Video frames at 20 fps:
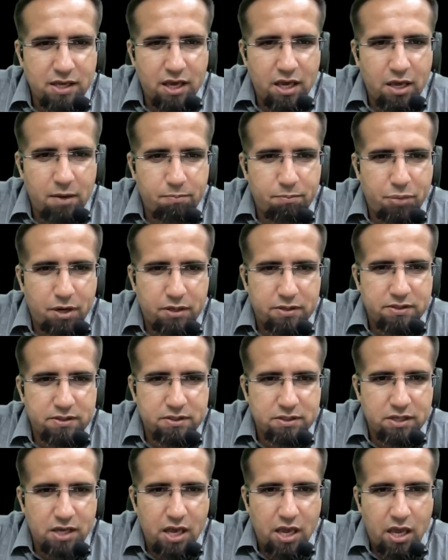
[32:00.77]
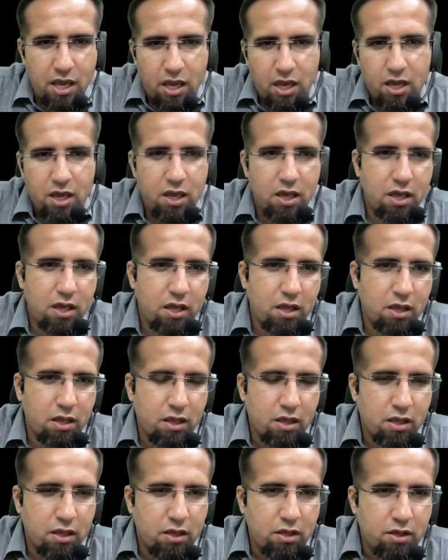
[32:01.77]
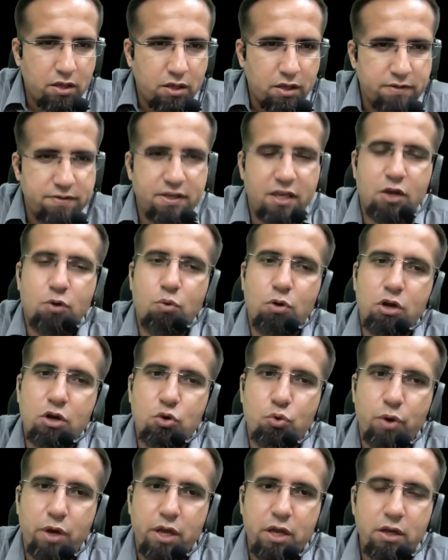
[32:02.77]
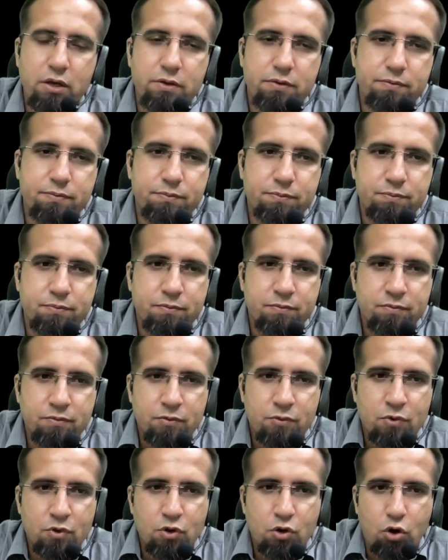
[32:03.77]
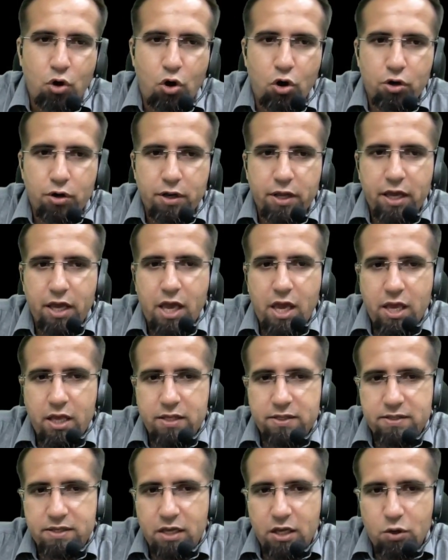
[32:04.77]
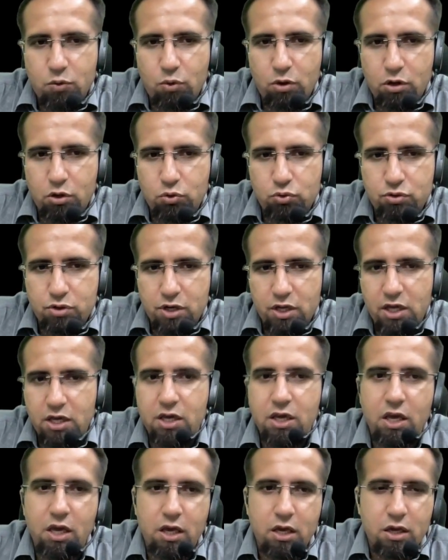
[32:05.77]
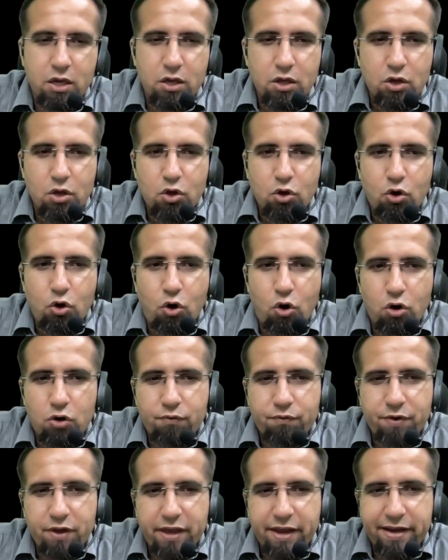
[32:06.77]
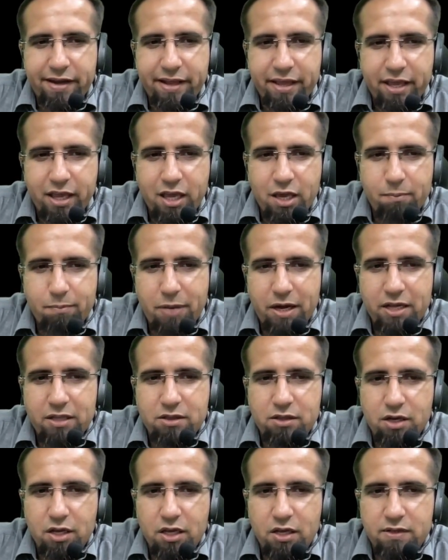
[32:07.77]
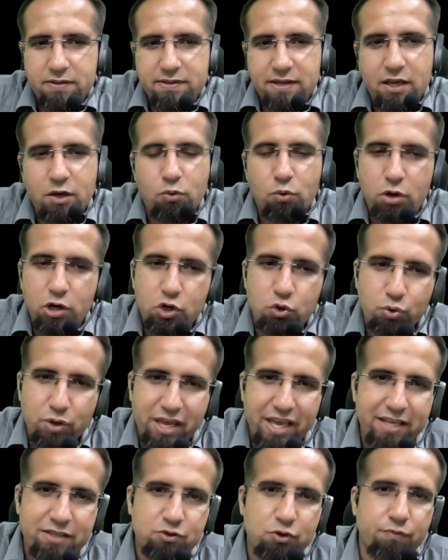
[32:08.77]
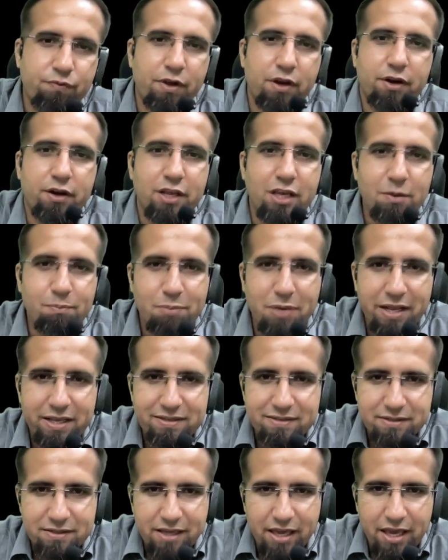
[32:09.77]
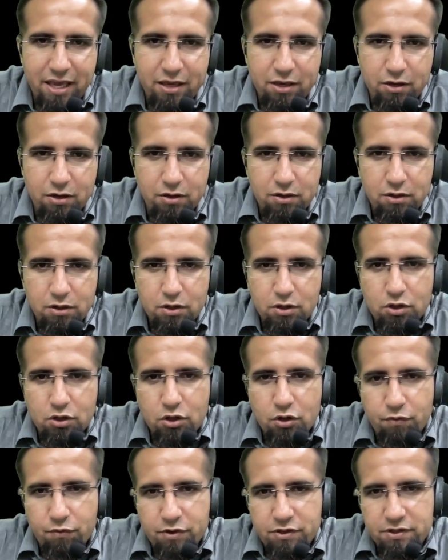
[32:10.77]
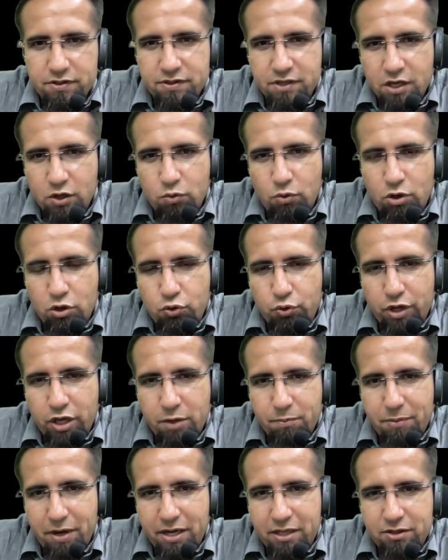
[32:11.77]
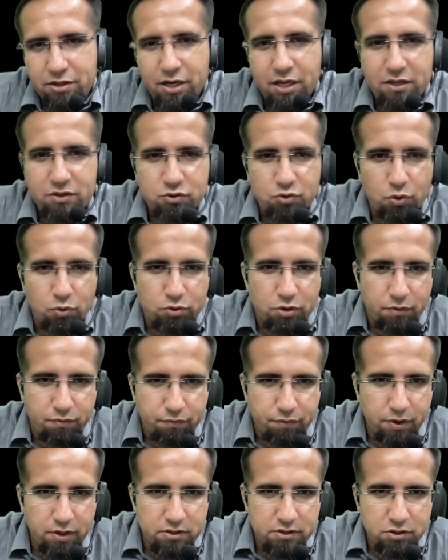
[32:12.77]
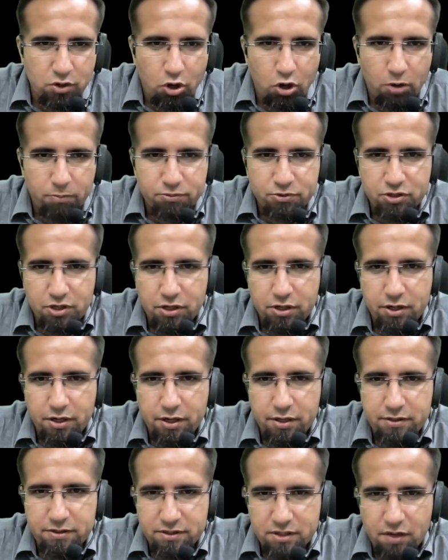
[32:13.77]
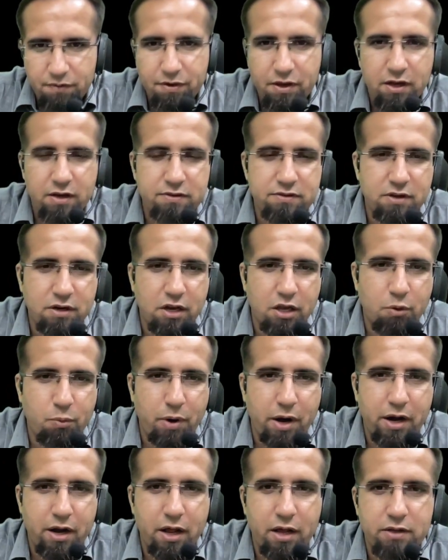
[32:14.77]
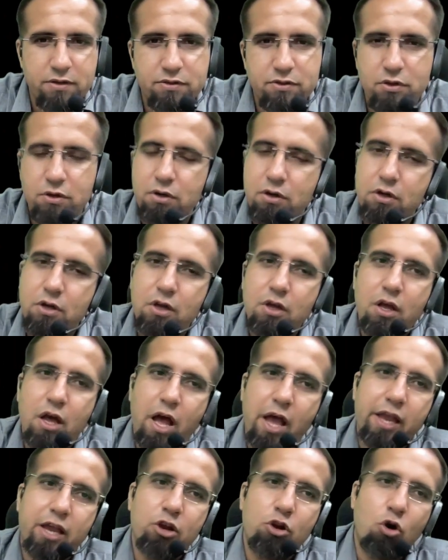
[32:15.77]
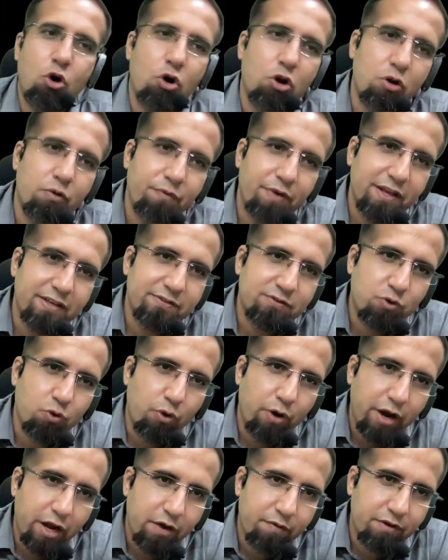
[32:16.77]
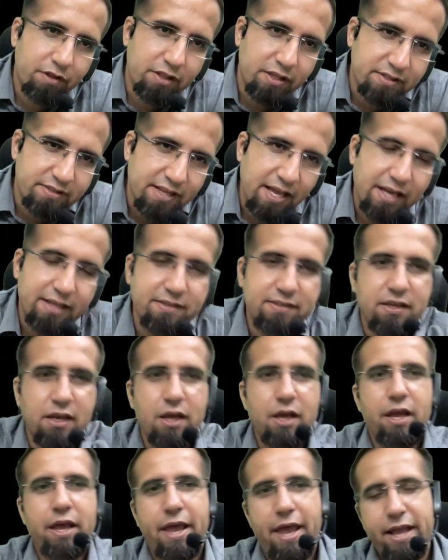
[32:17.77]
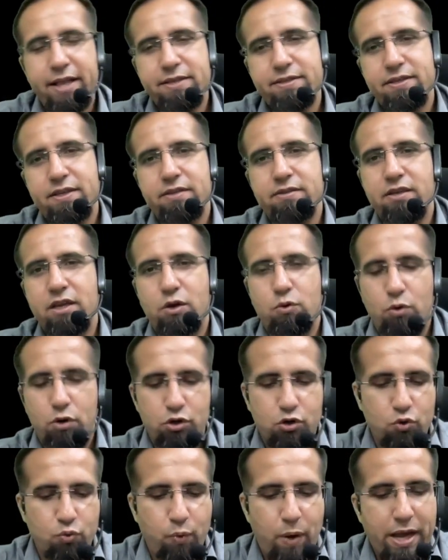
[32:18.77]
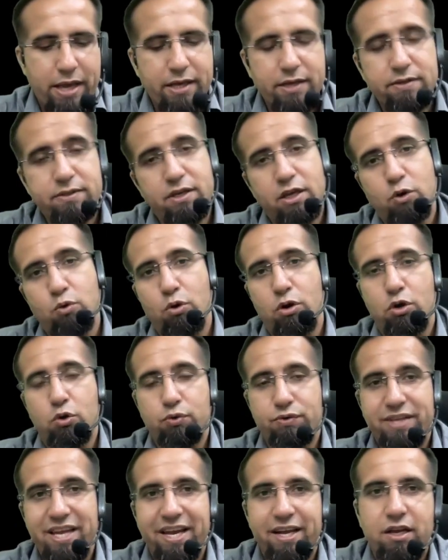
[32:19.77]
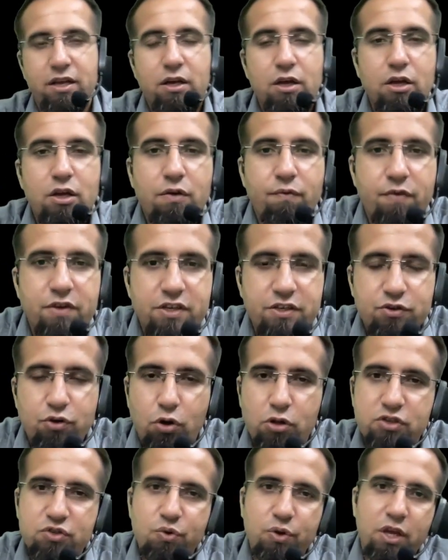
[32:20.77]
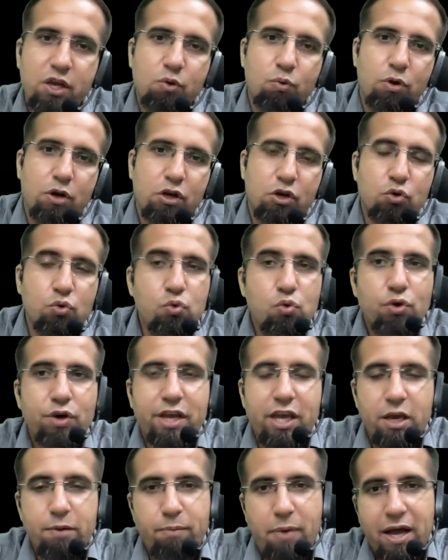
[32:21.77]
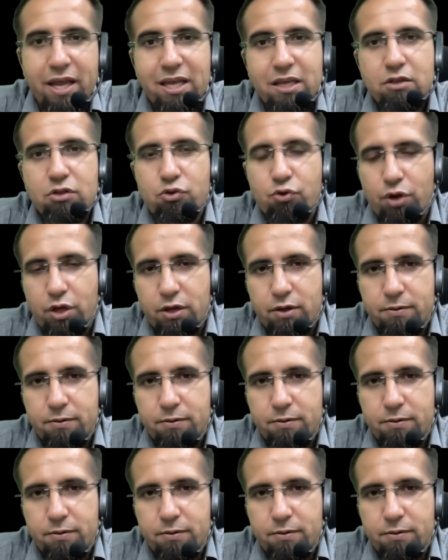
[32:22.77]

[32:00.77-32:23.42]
k plus k is equal to a, or a is equal to 3k, or we get a by 3 is equal to k. So if I replace k here, which is equal to a by 3, so the first option is giving us the required answer. I can always go ahead with this as x is equal to y is equal to z, which is also equal to a by 3.